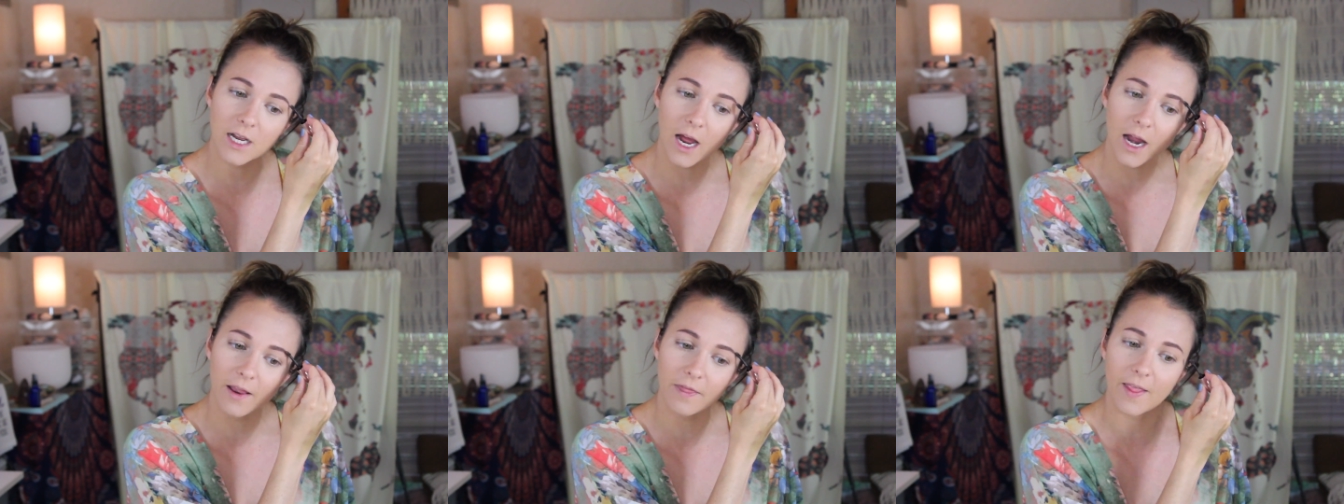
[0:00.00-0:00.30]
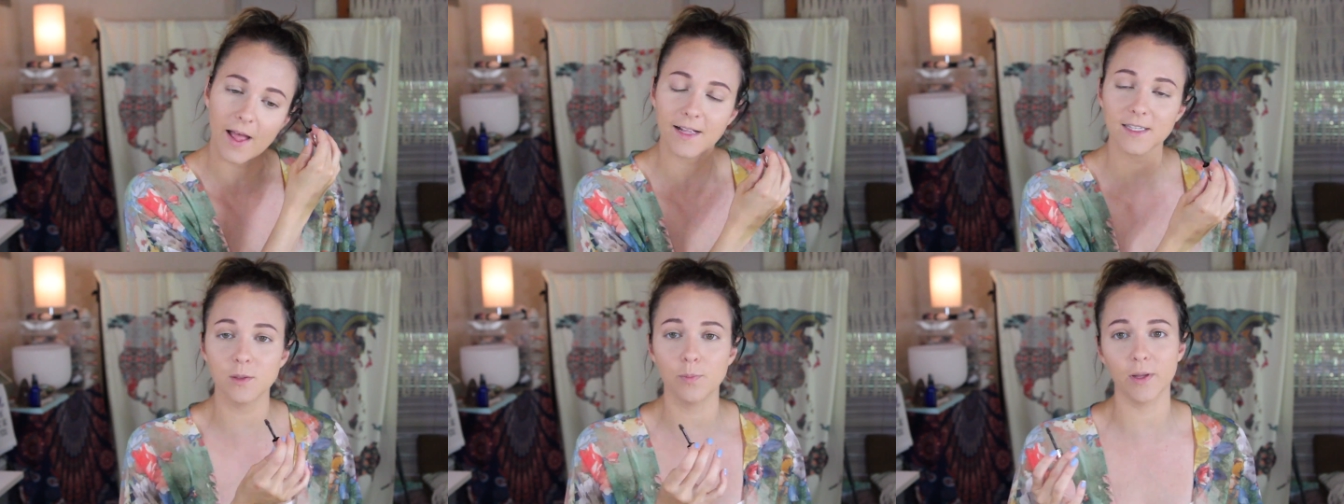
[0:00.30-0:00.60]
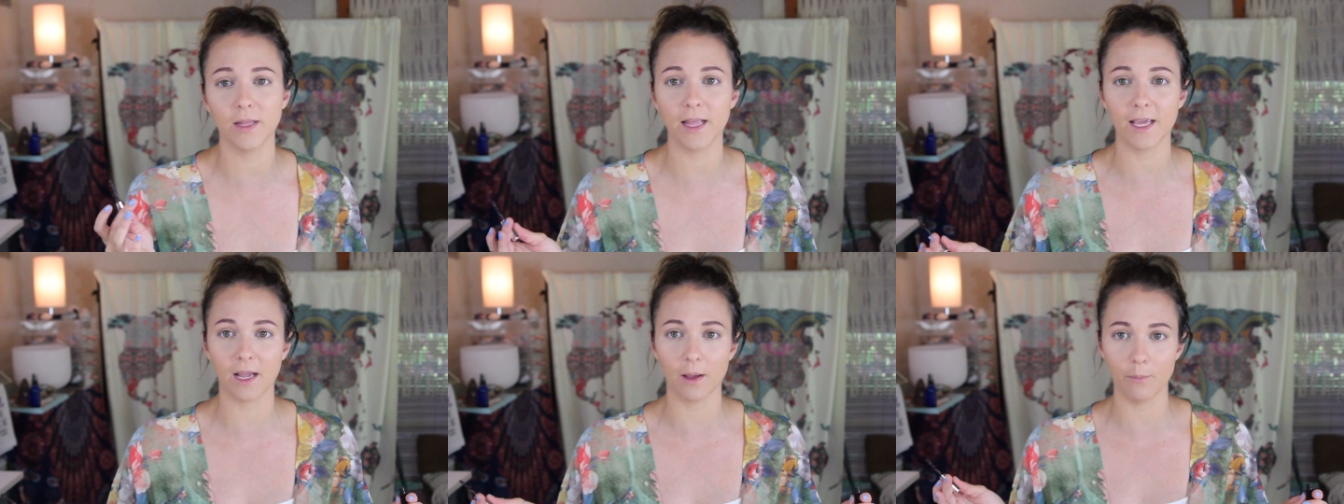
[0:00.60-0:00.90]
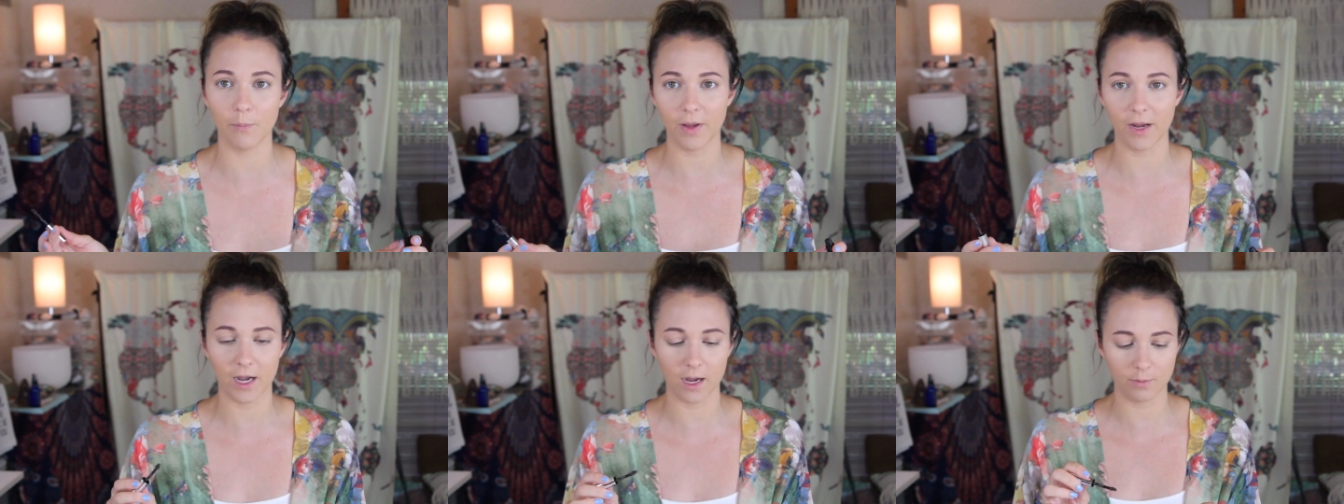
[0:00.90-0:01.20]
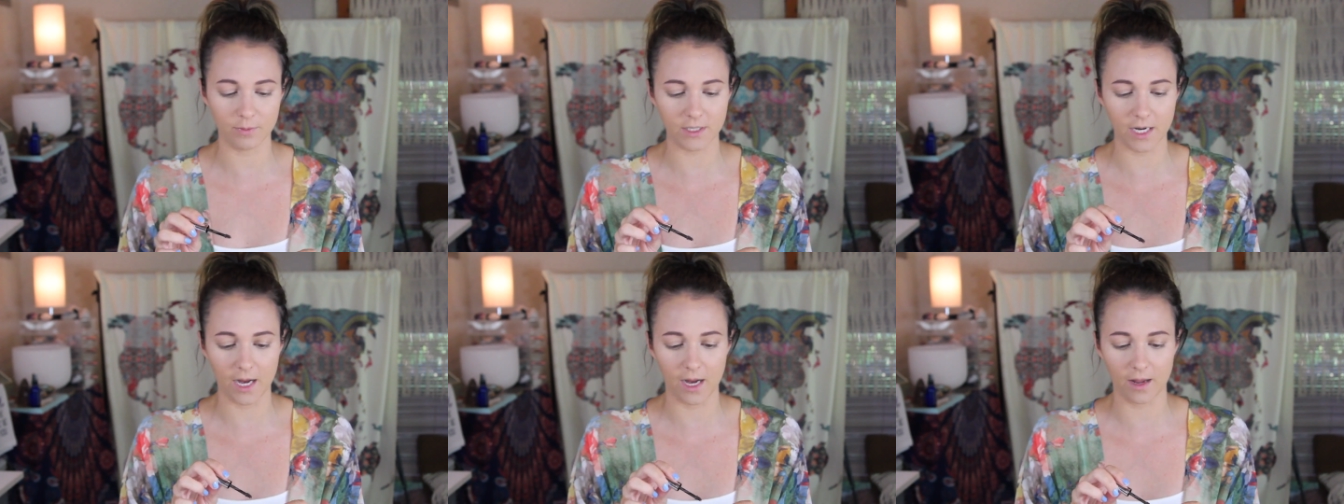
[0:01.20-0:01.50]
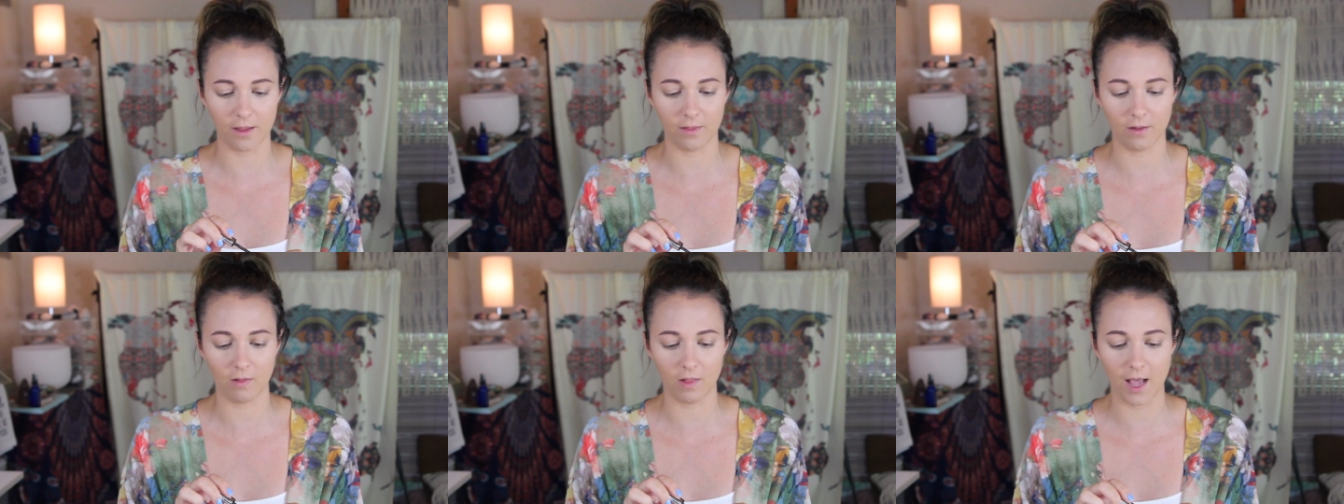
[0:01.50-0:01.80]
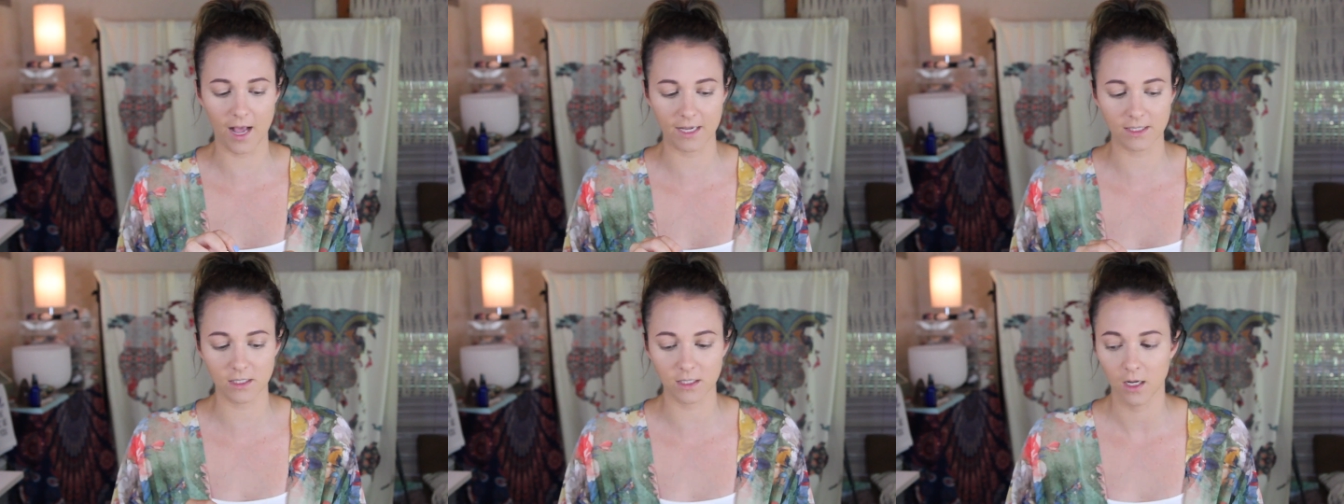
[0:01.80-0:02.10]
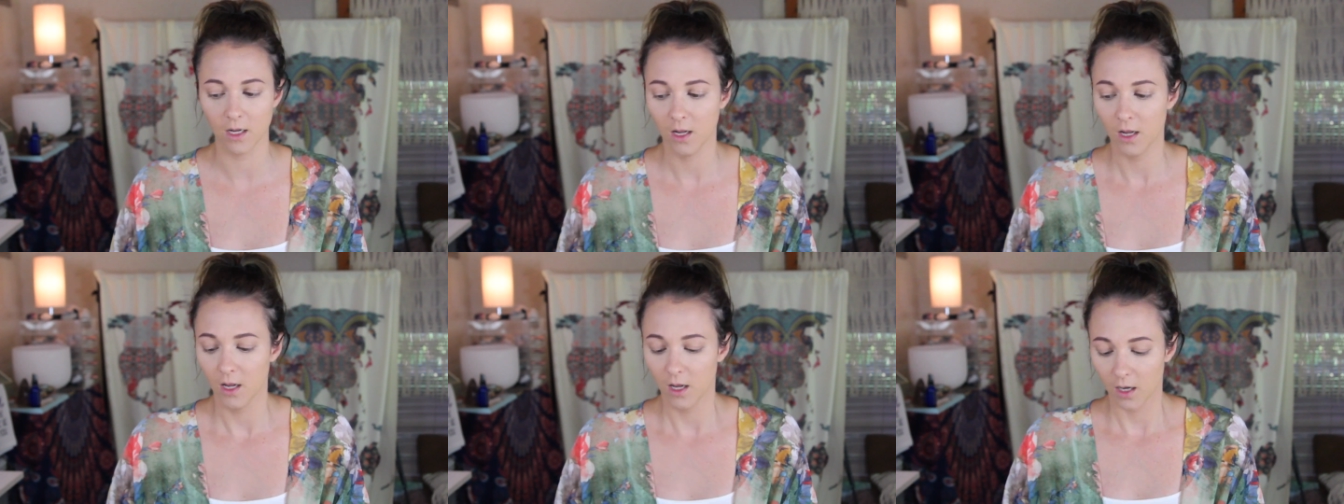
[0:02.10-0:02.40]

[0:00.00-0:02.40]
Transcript: done that's been like a big update in the last